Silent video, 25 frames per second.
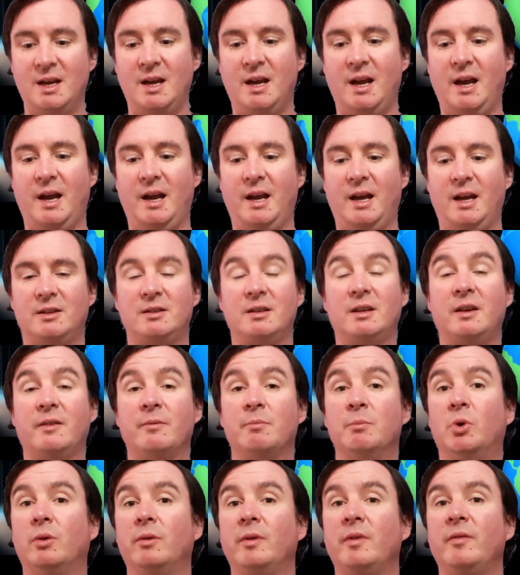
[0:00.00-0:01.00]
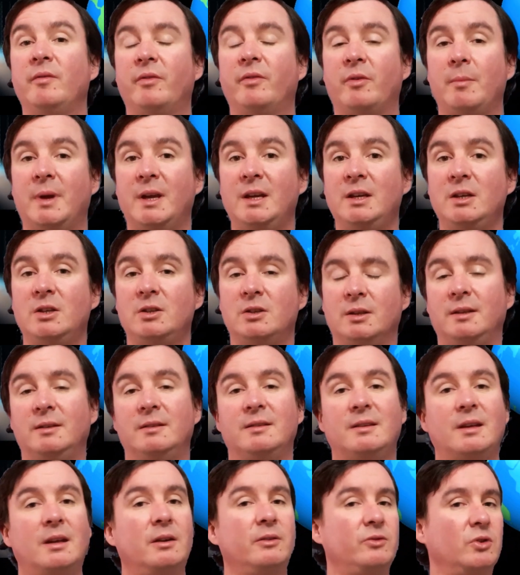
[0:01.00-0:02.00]
to give more information
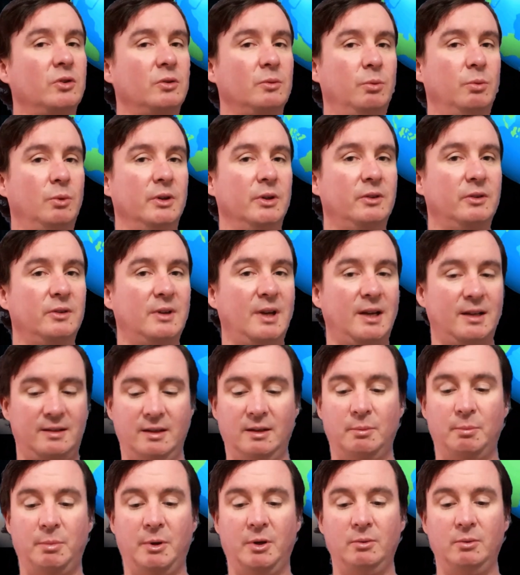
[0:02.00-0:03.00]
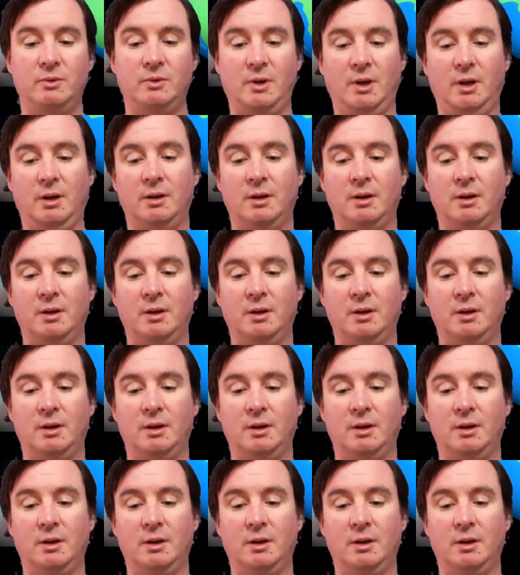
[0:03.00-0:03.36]
instead of just one static poster.